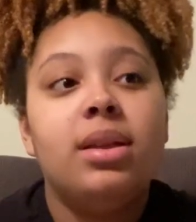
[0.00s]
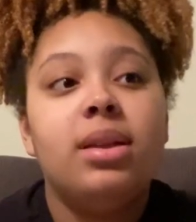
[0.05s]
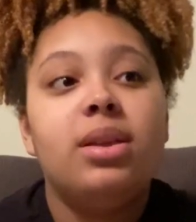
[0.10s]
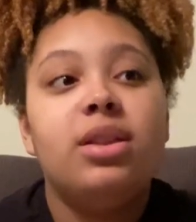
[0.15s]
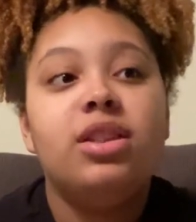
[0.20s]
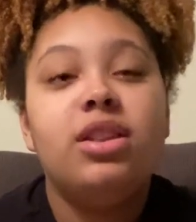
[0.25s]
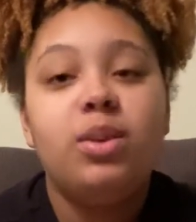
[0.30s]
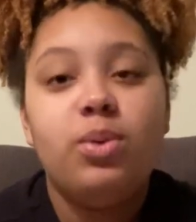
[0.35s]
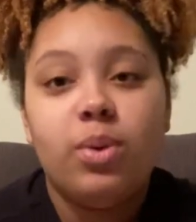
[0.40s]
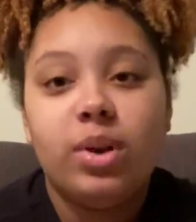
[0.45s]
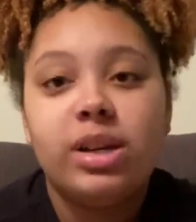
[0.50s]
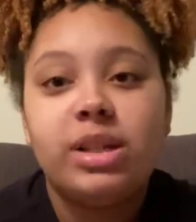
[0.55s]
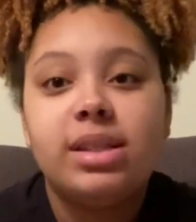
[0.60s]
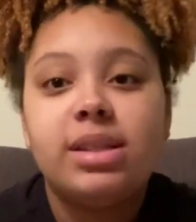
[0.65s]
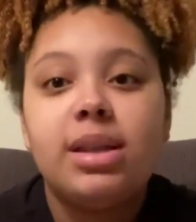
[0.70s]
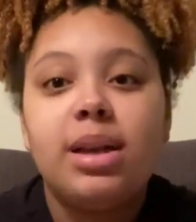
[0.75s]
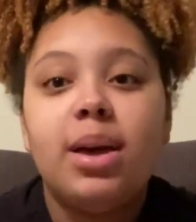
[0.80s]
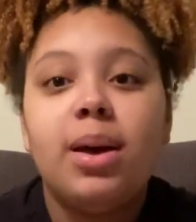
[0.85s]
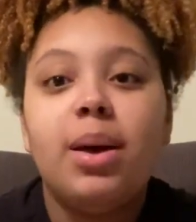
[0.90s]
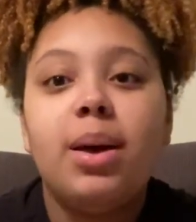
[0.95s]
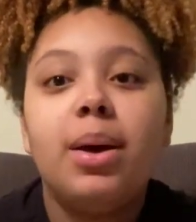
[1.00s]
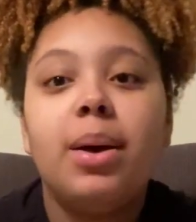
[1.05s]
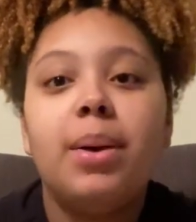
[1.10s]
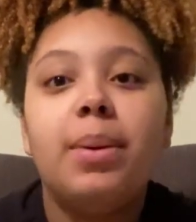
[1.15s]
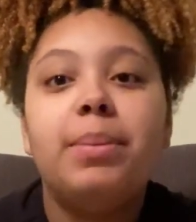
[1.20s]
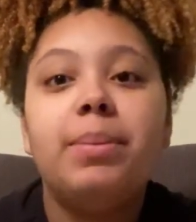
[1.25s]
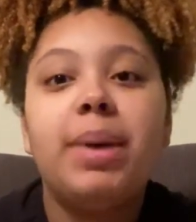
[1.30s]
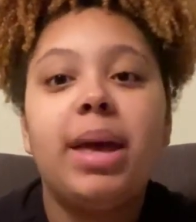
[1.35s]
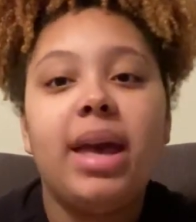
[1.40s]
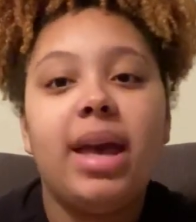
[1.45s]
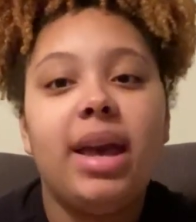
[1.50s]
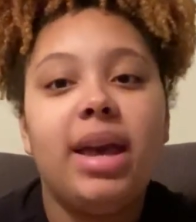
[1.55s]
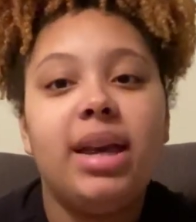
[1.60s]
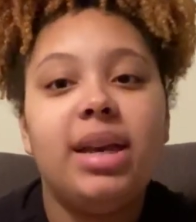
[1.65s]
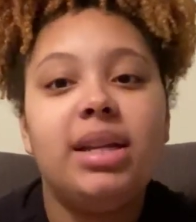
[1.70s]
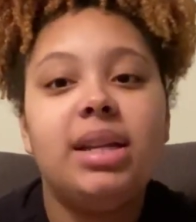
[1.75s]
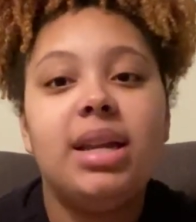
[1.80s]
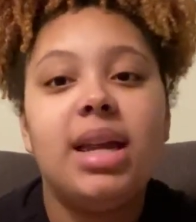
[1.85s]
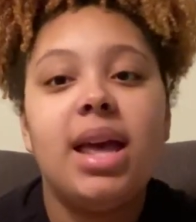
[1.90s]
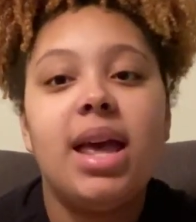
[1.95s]
The worst
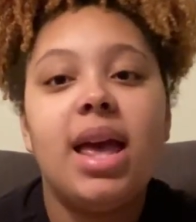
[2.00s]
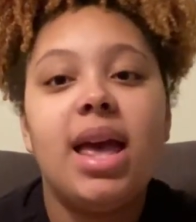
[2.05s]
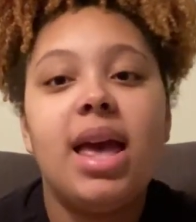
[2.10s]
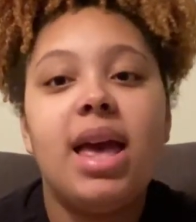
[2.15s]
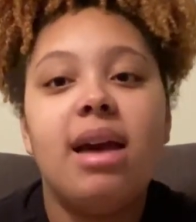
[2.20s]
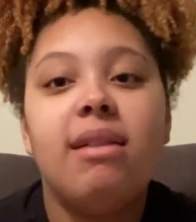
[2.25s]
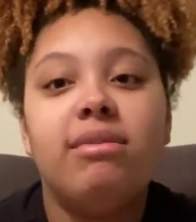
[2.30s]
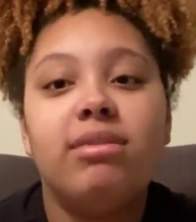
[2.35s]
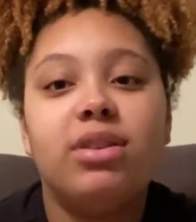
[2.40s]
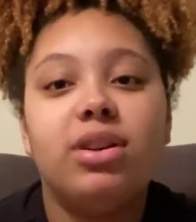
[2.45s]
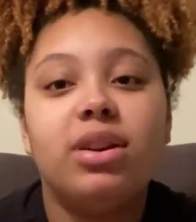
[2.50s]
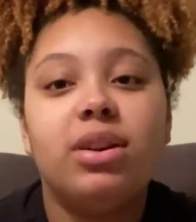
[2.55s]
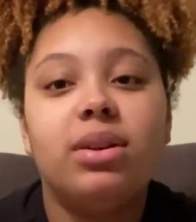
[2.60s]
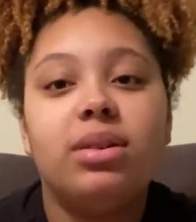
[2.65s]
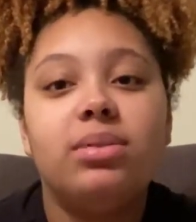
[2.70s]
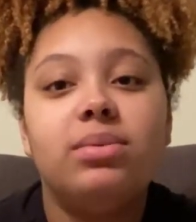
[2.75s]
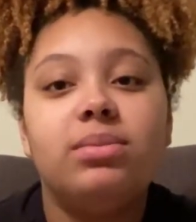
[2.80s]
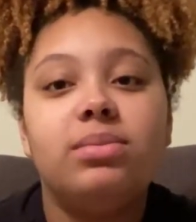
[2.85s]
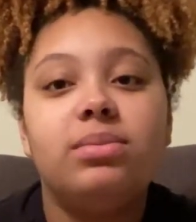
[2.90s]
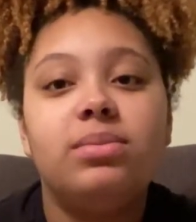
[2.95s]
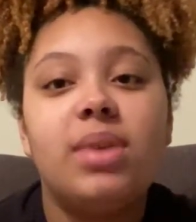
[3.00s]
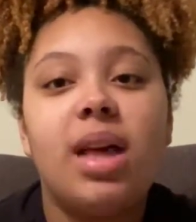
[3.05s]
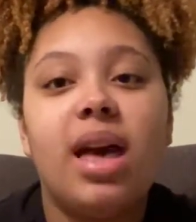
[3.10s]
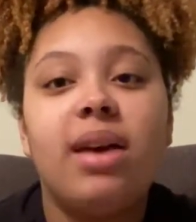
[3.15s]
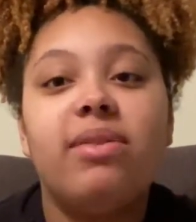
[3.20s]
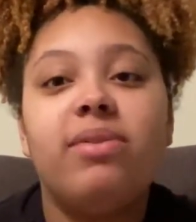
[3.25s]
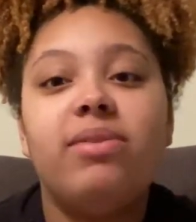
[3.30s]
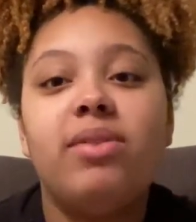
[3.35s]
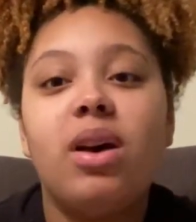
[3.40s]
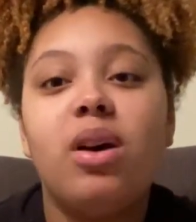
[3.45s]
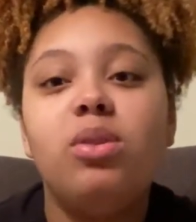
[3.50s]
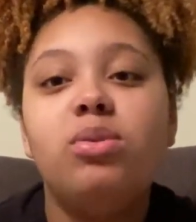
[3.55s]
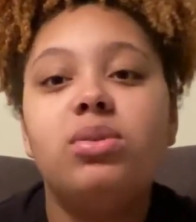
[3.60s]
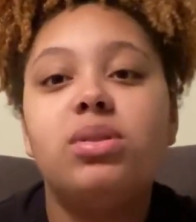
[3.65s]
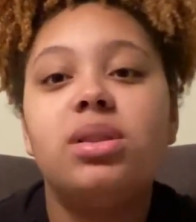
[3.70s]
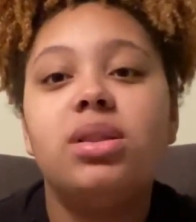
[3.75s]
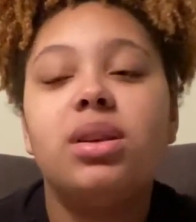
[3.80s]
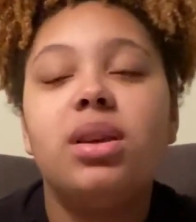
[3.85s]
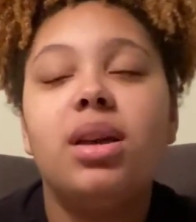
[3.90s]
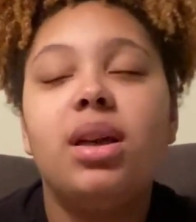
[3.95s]
pain ever. I
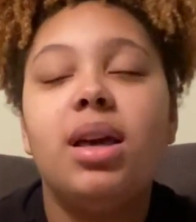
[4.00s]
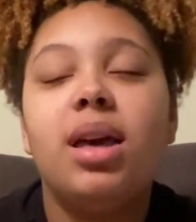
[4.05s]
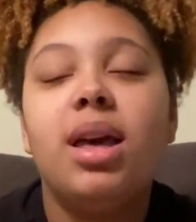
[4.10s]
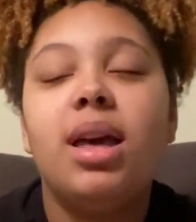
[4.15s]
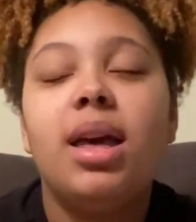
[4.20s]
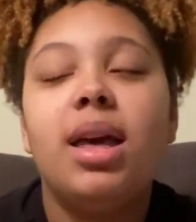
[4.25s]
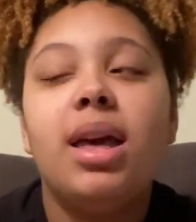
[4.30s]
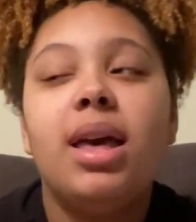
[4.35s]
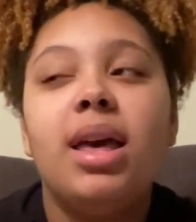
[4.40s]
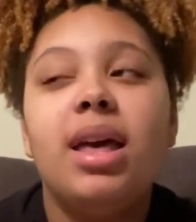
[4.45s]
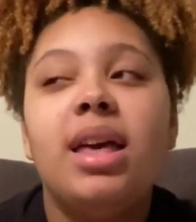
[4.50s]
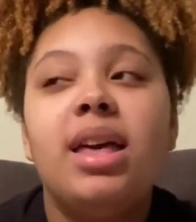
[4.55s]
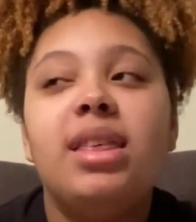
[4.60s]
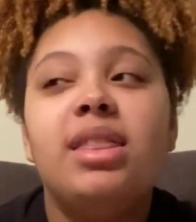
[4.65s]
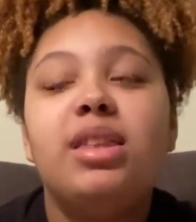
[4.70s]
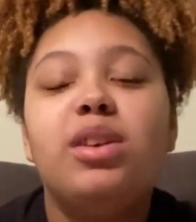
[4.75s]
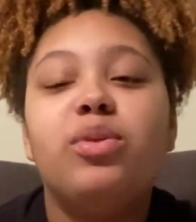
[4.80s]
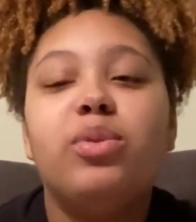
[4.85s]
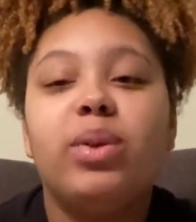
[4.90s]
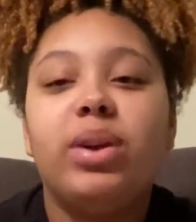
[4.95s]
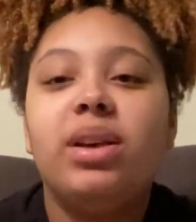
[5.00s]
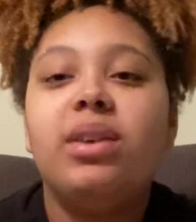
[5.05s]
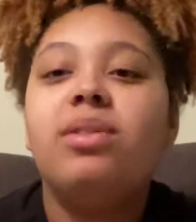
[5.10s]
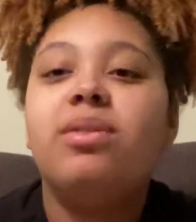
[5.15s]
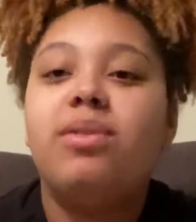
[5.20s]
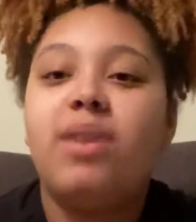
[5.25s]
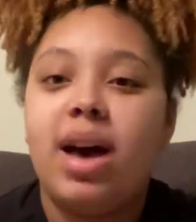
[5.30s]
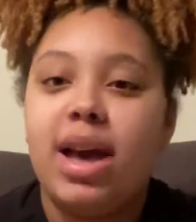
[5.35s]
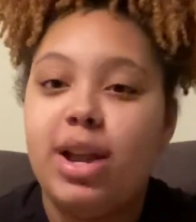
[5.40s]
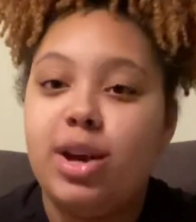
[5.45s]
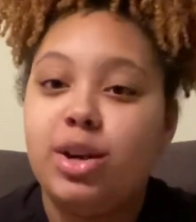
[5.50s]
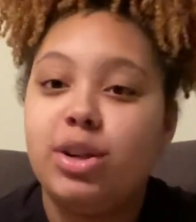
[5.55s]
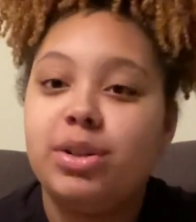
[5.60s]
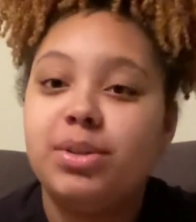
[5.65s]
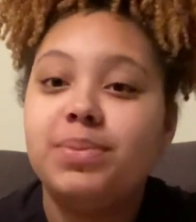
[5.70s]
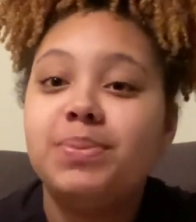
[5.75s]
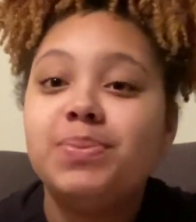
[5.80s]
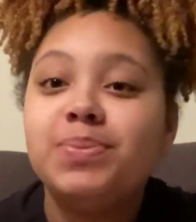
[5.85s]
felt the ring of fire.